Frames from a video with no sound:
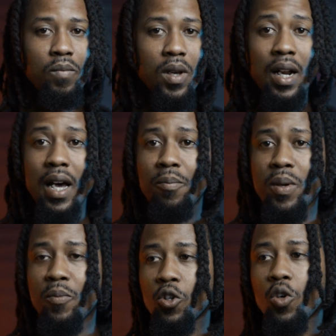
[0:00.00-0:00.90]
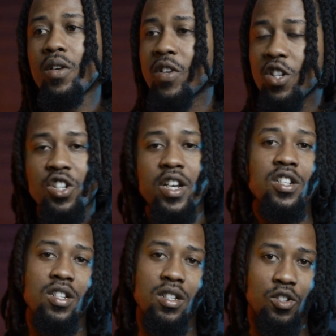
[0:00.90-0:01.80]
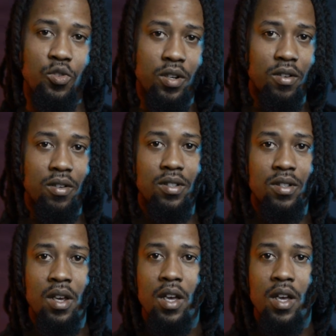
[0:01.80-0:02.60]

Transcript: A lot of people don't even change their triggers,